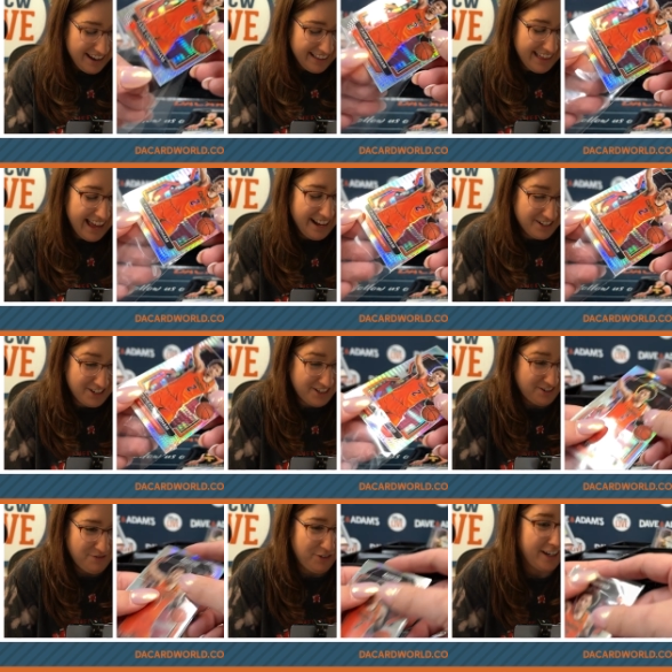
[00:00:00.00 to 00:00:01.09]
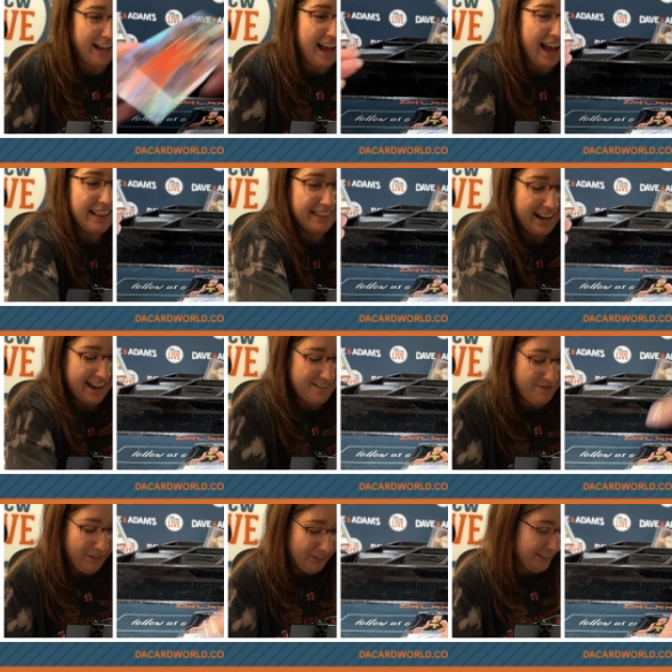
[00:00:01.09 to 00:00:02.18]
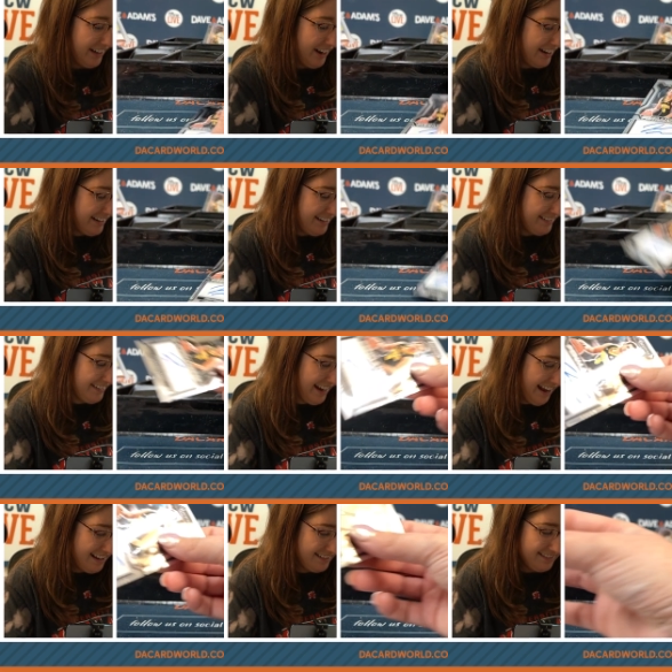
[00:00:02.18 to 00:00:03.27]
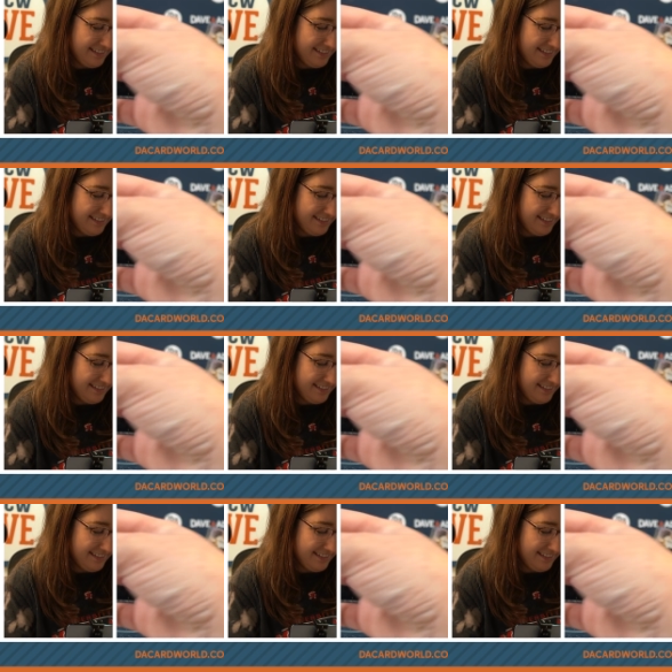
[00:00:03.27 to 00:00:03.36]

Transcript: I just forgot that I pulled an auto? Okay.